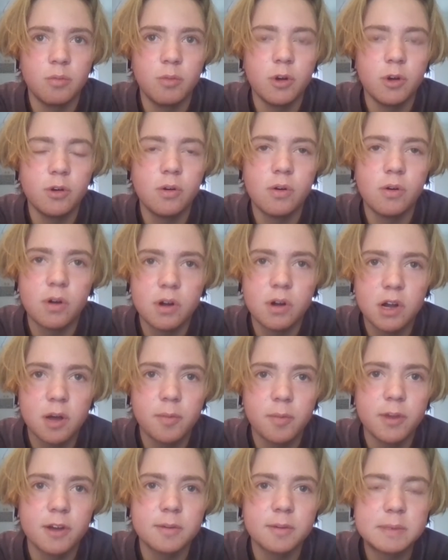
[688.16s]
Well, I'm
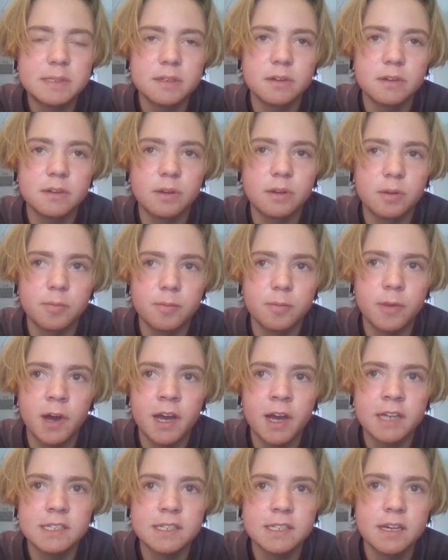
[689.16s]
coming up to my
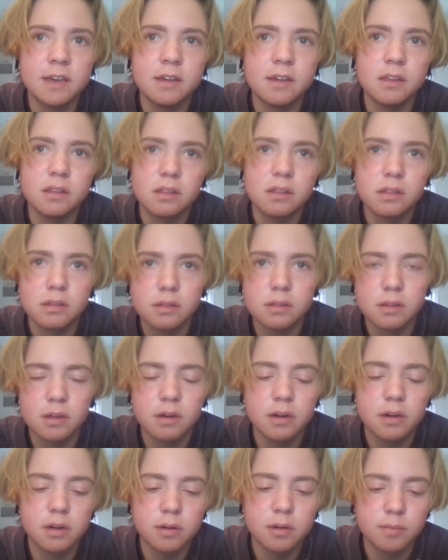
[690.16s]
18th
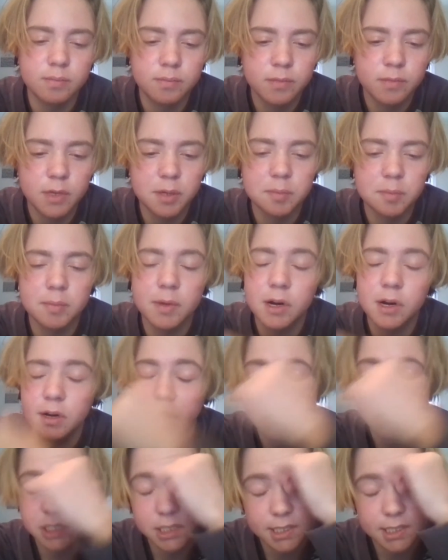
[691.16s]
in
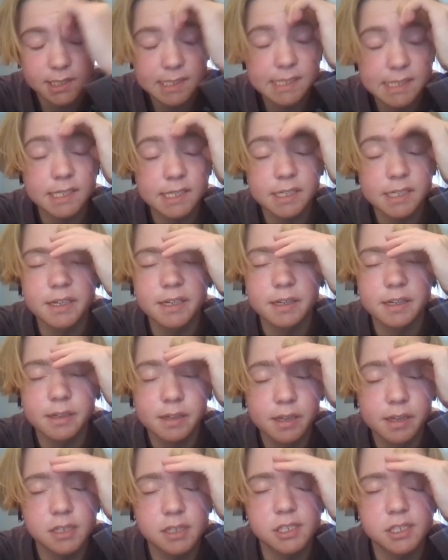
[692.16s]
March next year,
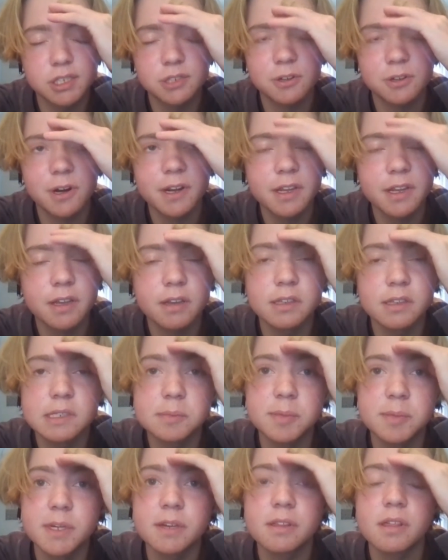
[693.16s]
and drinking is a
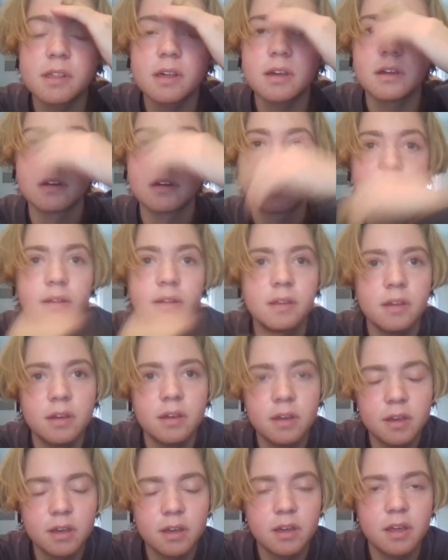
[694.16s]
big thing
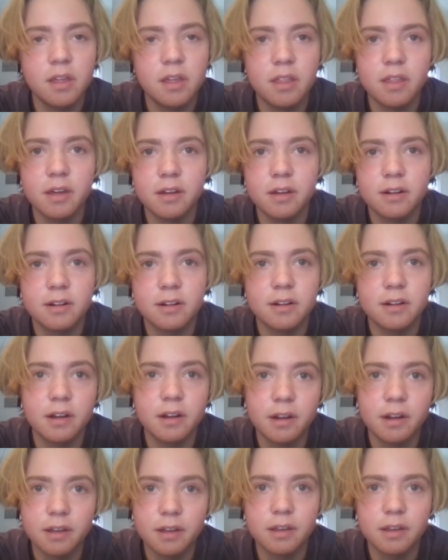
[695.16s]
that
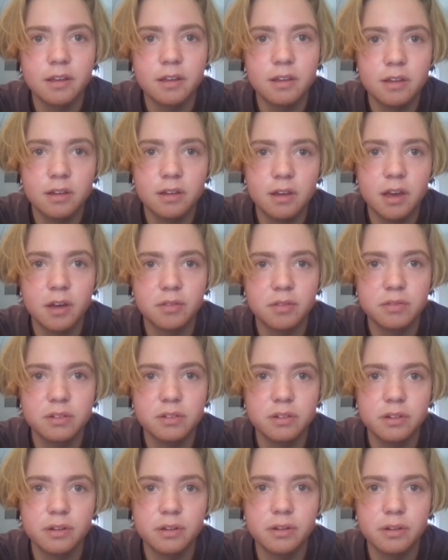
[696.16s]
I have
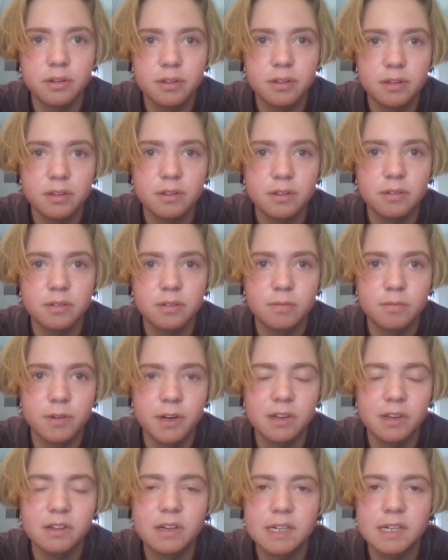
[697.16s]
to
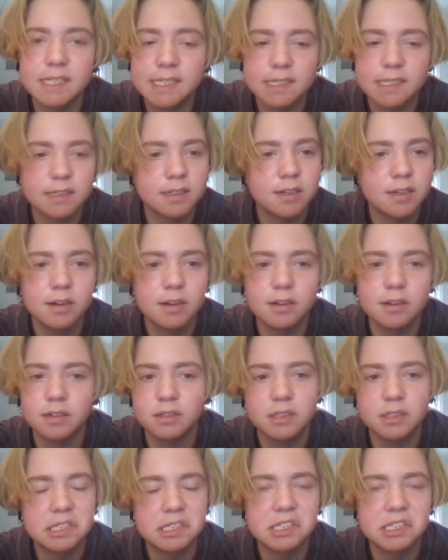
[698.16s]
realize I
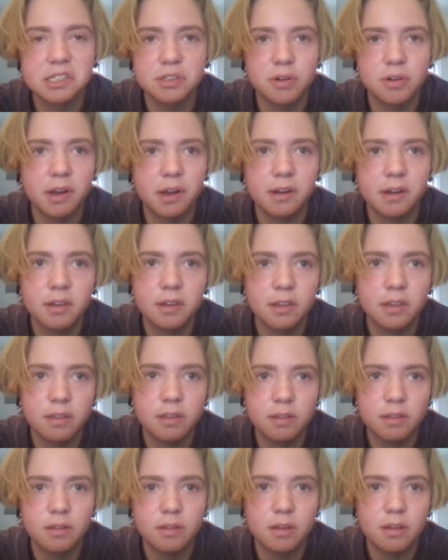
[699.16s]
can't just drink
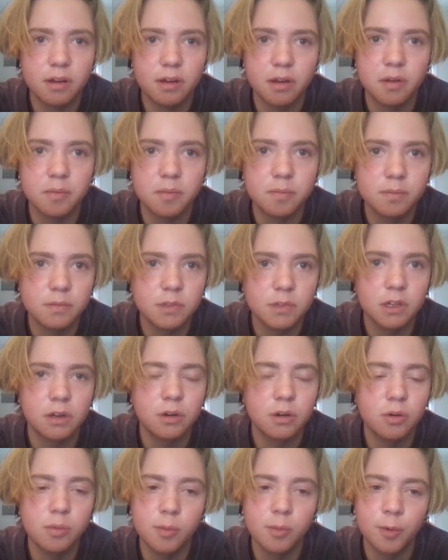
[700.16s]
like
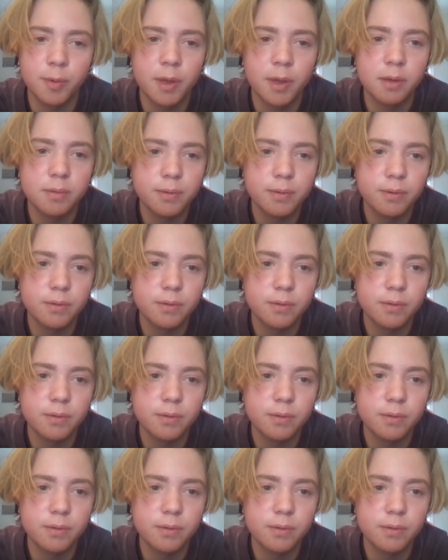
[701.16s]
normal people.